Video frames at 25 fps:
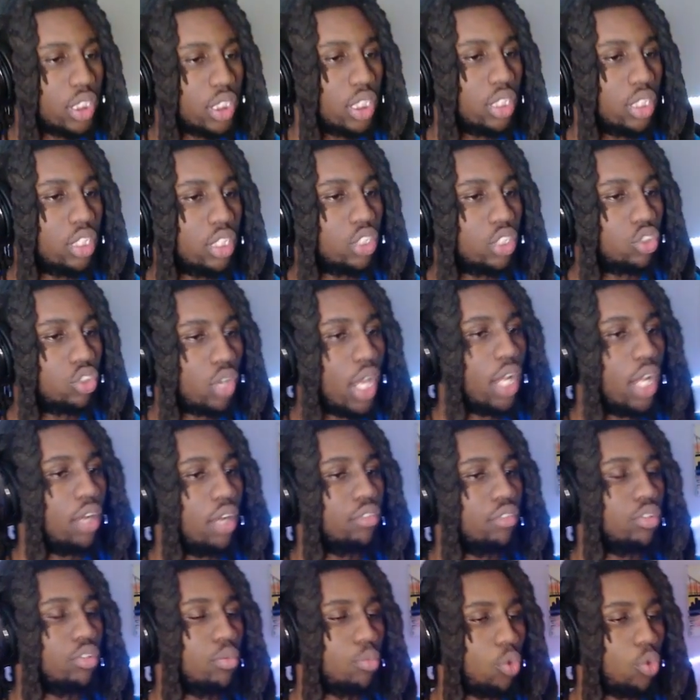the threat of
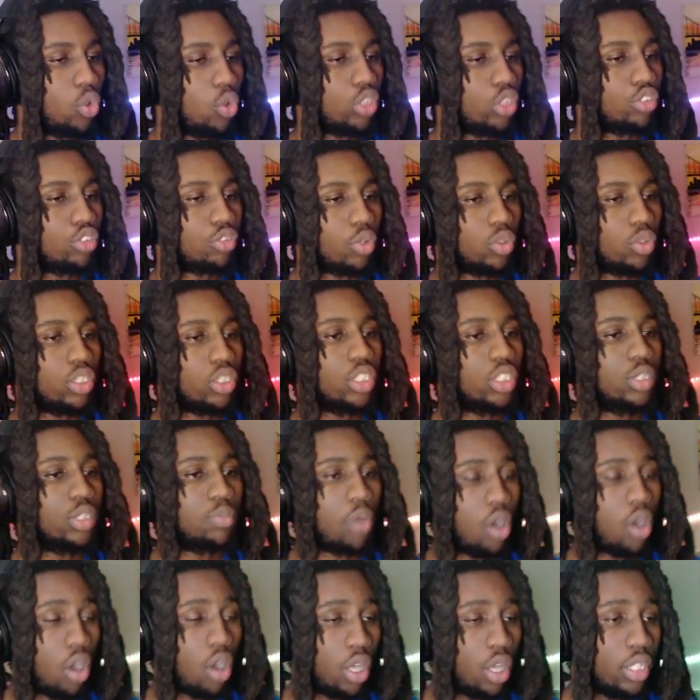Namor's frozen
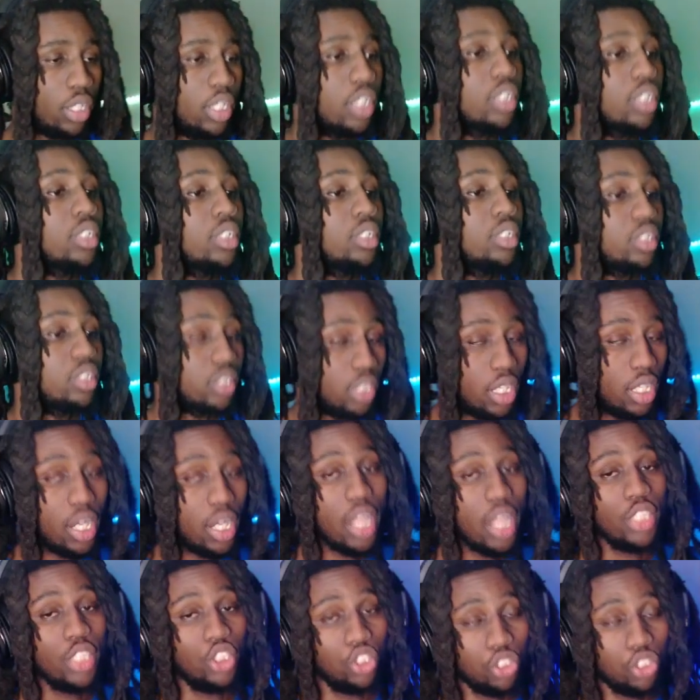spawn. Yeah, that's
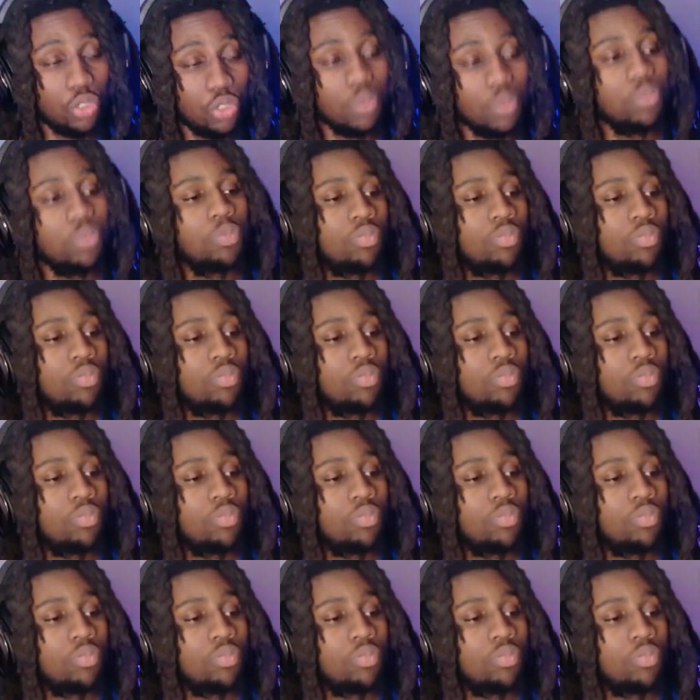true.